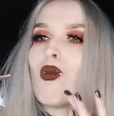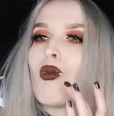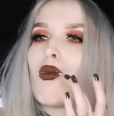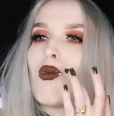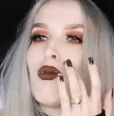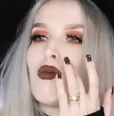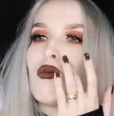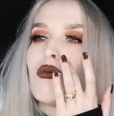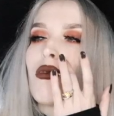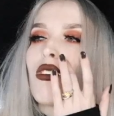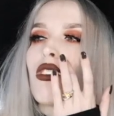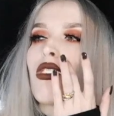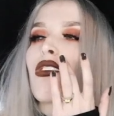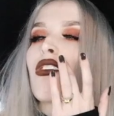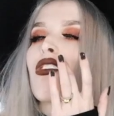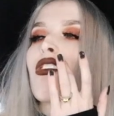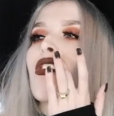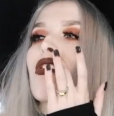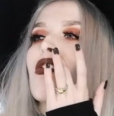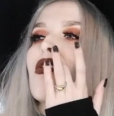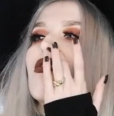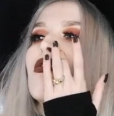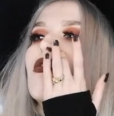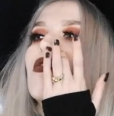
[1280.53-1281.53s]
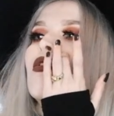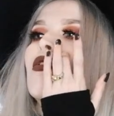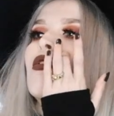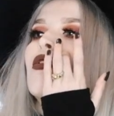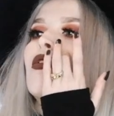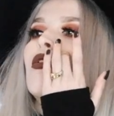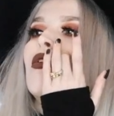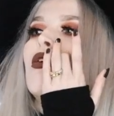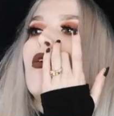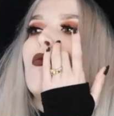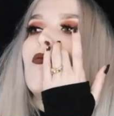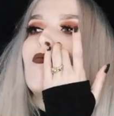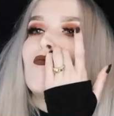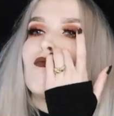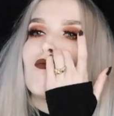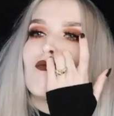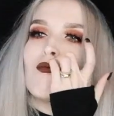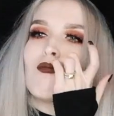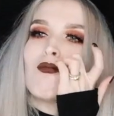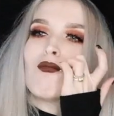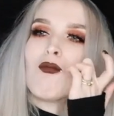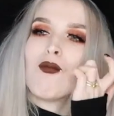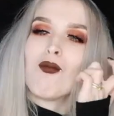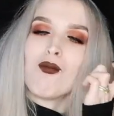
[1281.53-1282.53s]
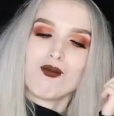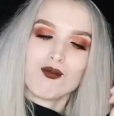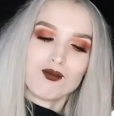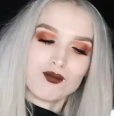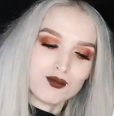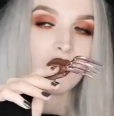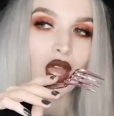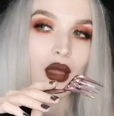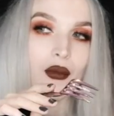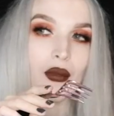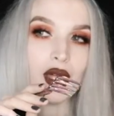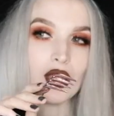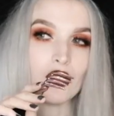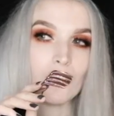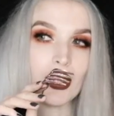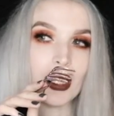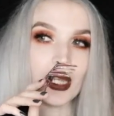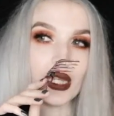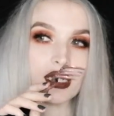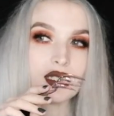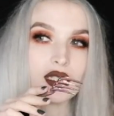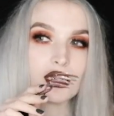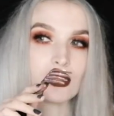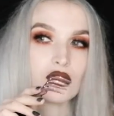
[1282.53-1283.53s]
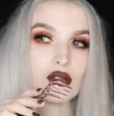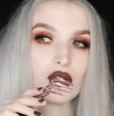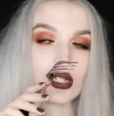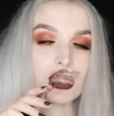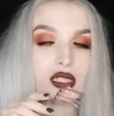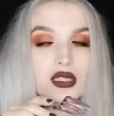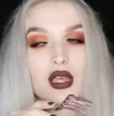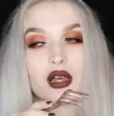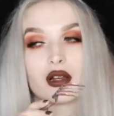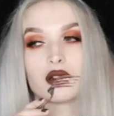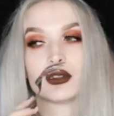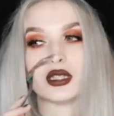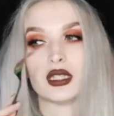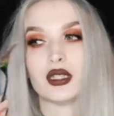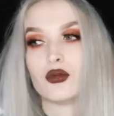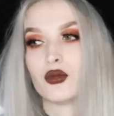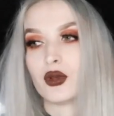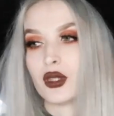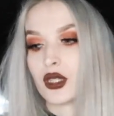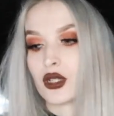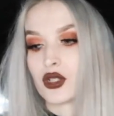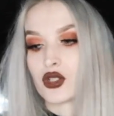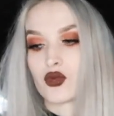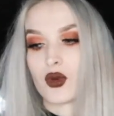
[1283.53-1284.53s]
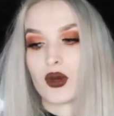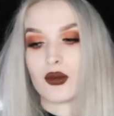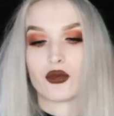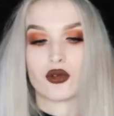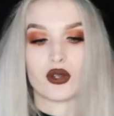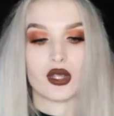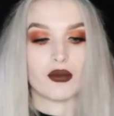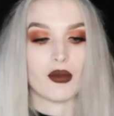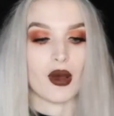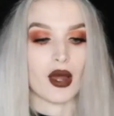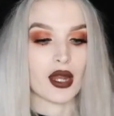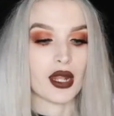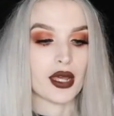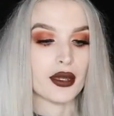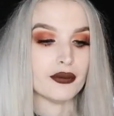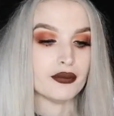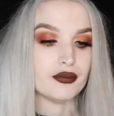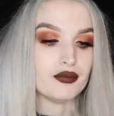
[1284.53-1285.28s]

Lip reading: Oh, and by the way, it doesn't look as ugly when there's whipped cream on it.